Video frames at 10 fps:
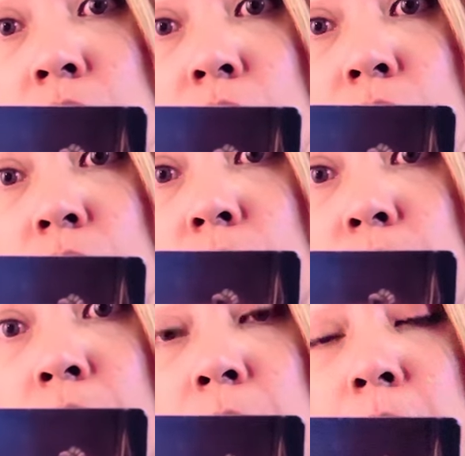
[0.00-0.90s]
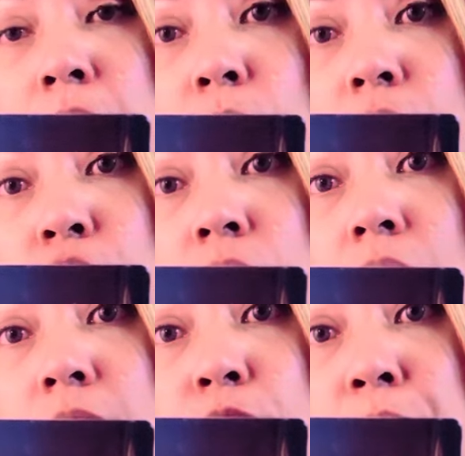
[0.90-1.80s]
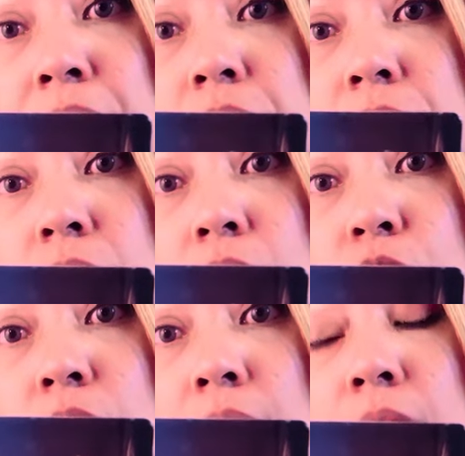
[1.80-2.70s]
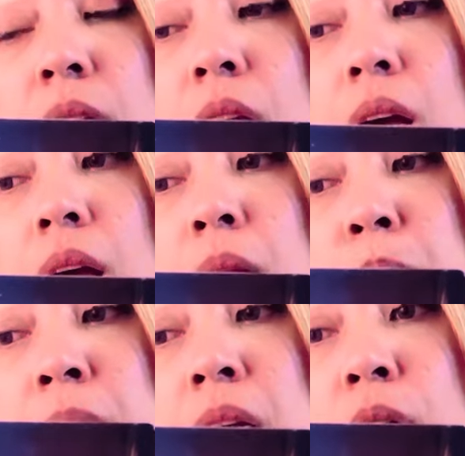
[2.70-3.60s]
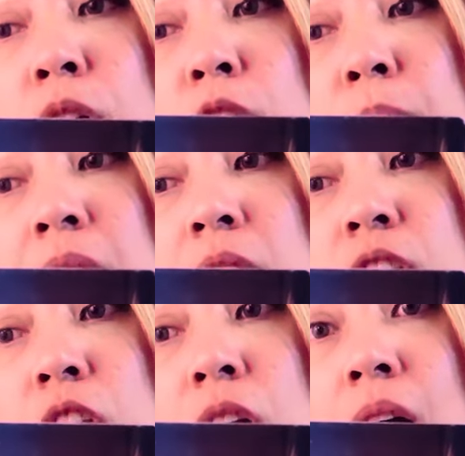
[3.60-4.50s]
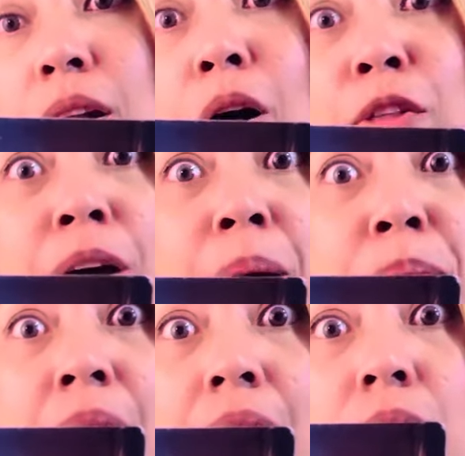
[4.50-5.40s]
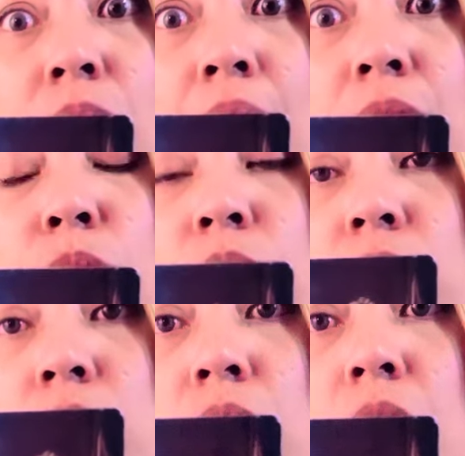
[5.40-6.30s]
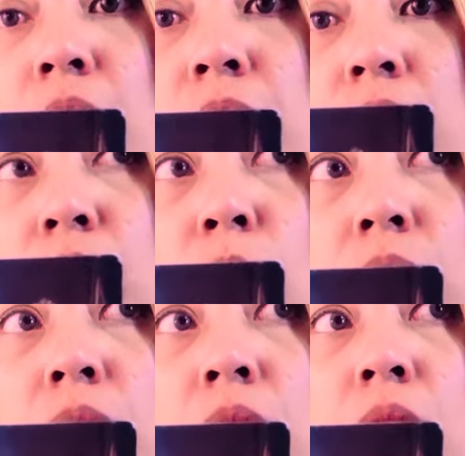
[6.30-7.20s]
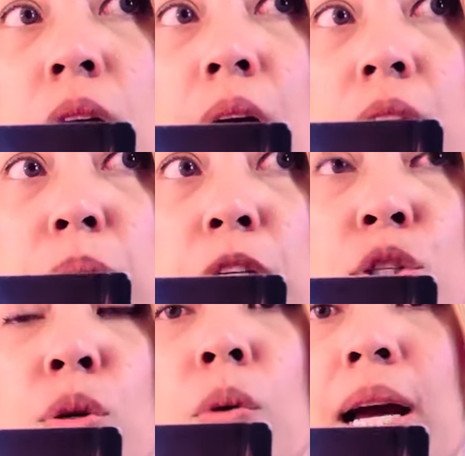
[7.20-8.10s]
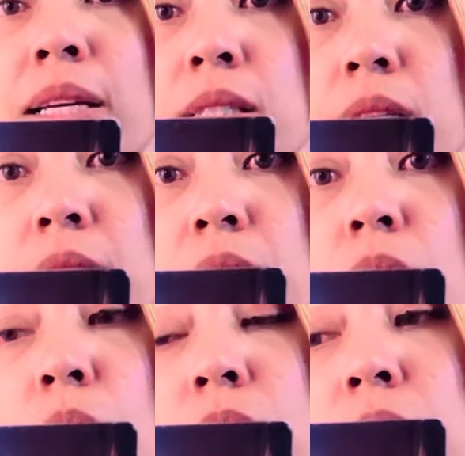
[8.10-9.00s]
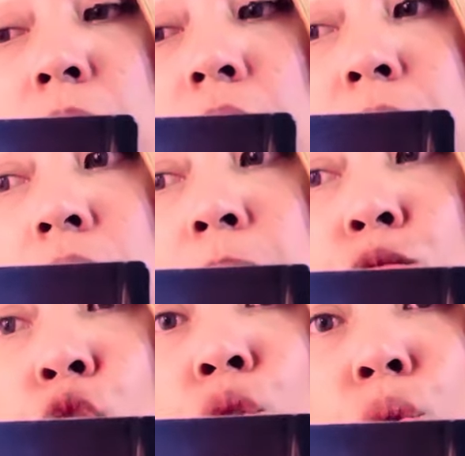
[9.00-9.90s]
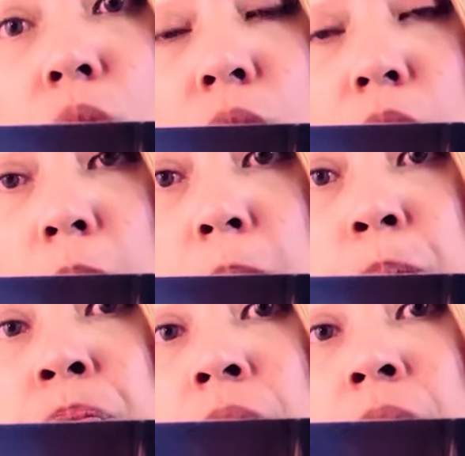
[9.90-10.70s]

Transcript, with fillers: You know, you probably watch a lot of readers each day and being a hermit is not all that bad, right? There's a lot of things where I could be too isolated or sometimes I'm too alone.